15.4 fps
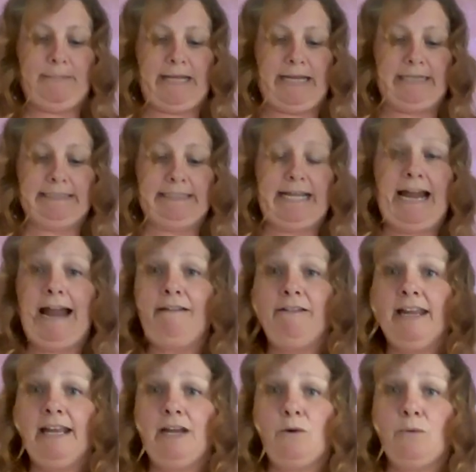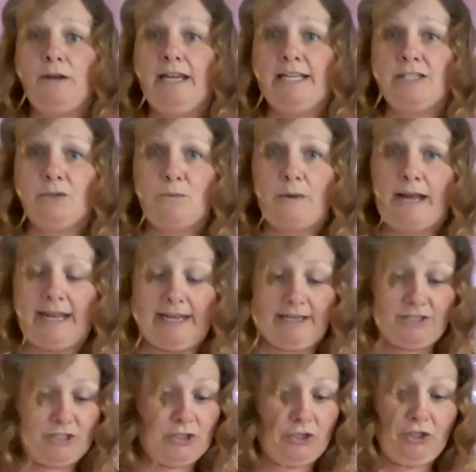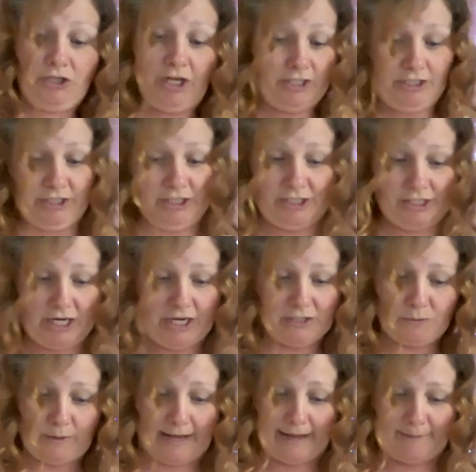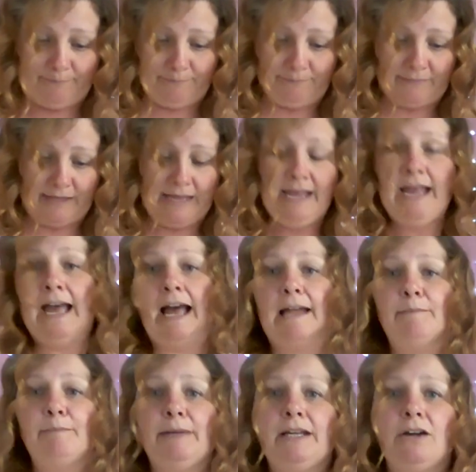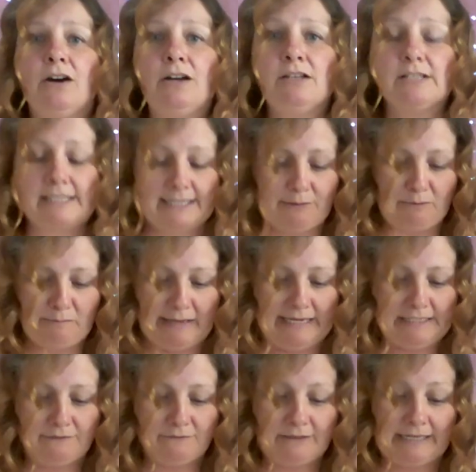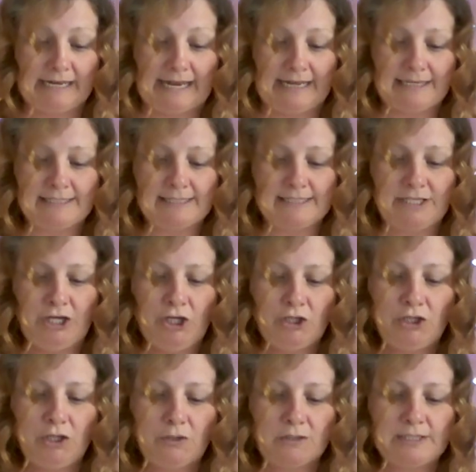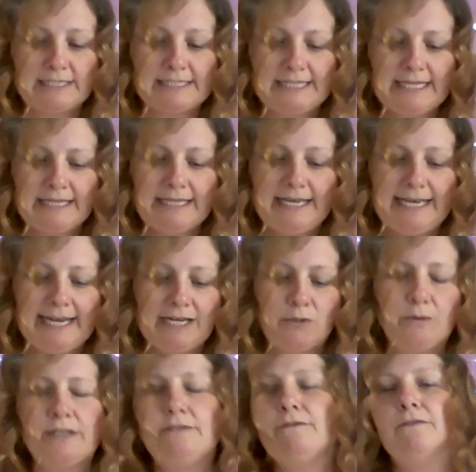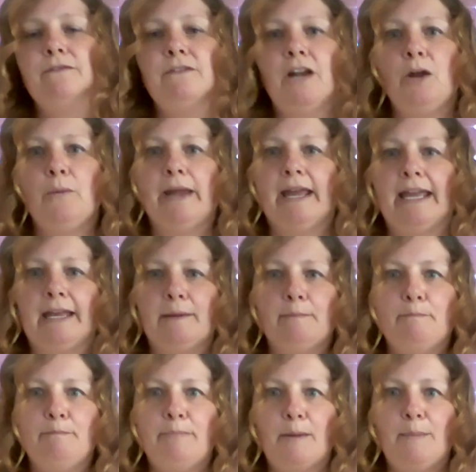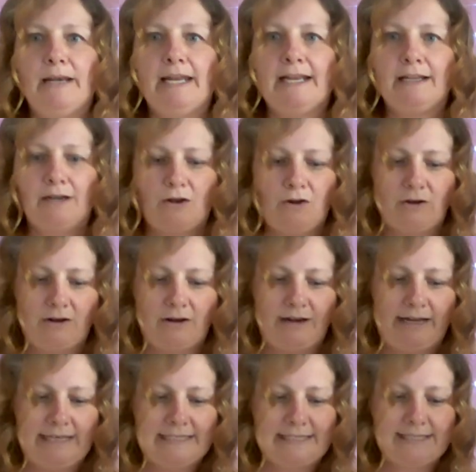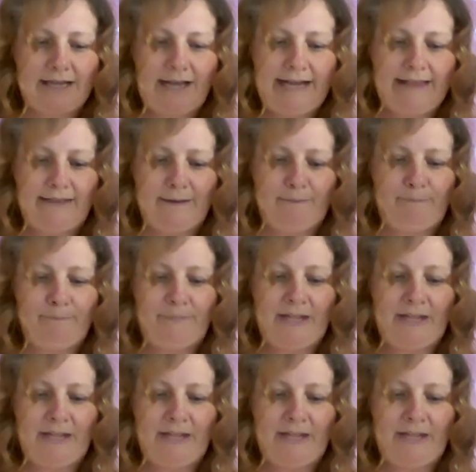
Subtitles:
and carrying it away to goodness knows where. And because they were made of glass, you could see the liquid flowing and bubbling along inside them,